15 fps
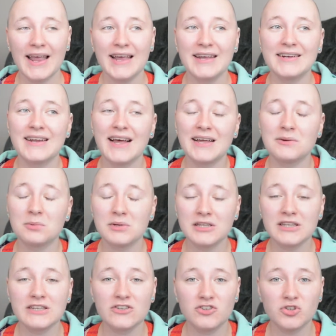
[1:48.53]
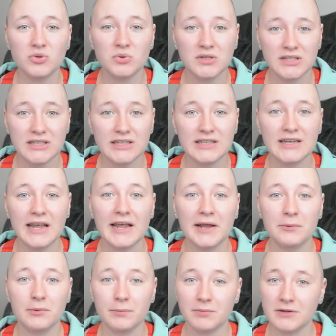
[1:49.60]
And I really do need
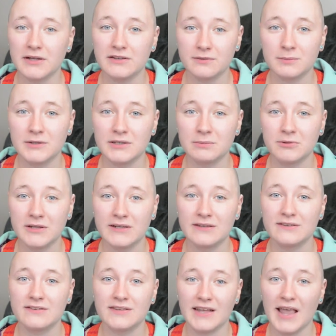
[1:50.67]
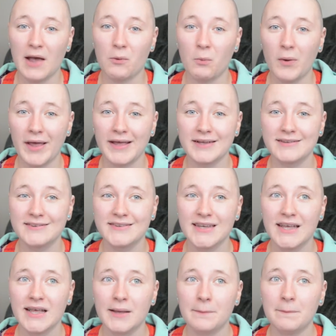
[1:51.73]
a replacement place to get wigs
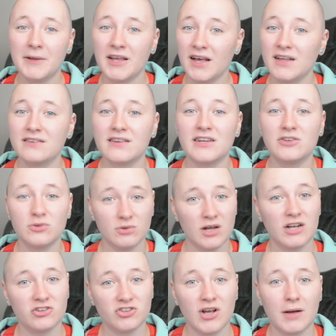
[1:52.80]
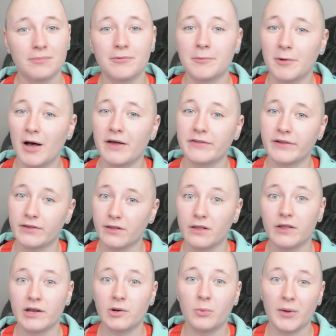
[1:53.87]
because I do not shop from Gothic
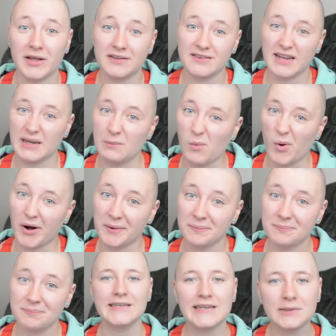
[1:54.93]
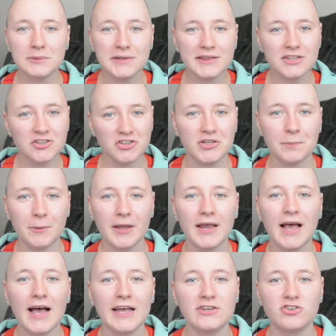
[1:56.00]
Lolita Wigs anymore. Now with the
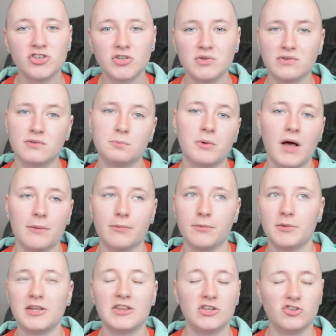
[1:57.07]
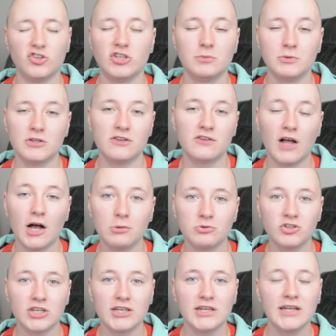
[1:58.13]
shipping, I chose probably the cheapest
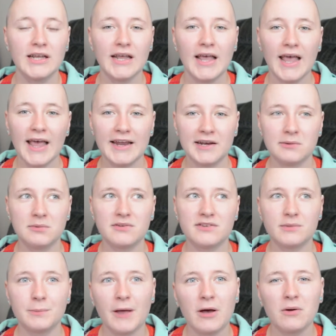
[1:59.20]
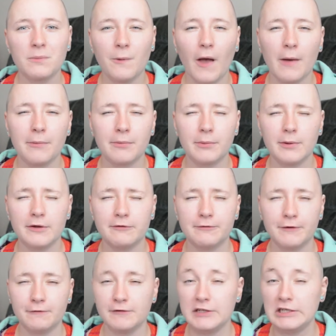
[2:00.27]
option, and it was about probably
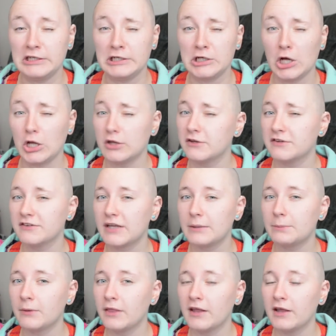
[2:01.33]
$15, I